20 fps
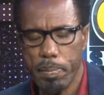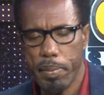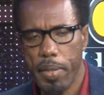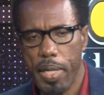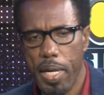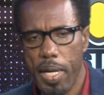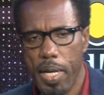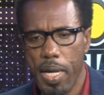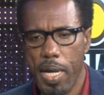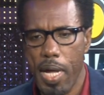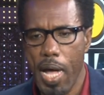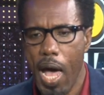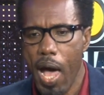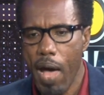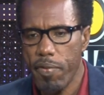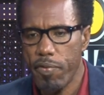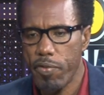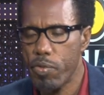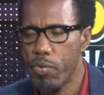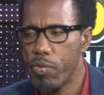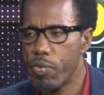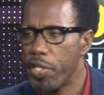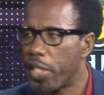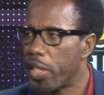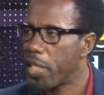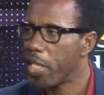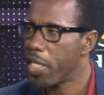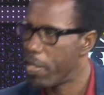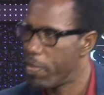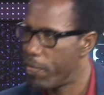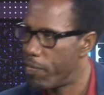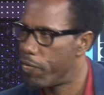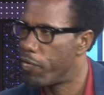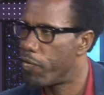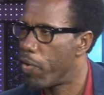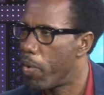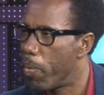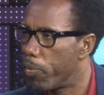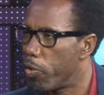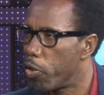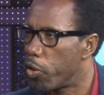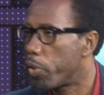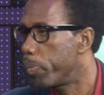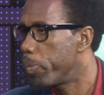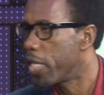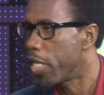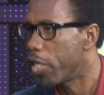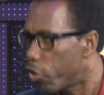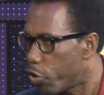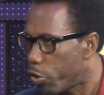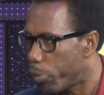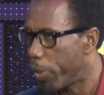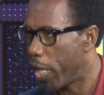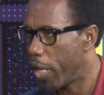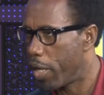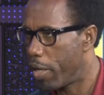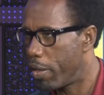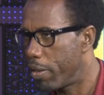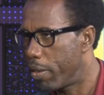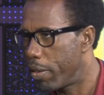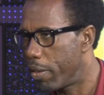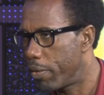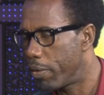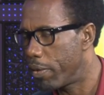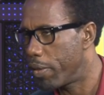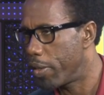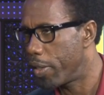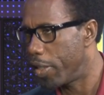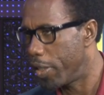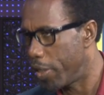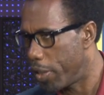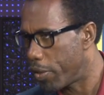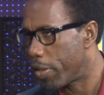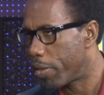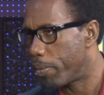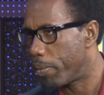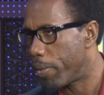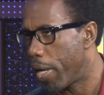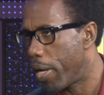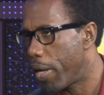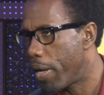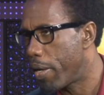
have you received from just being Jamaican in your career?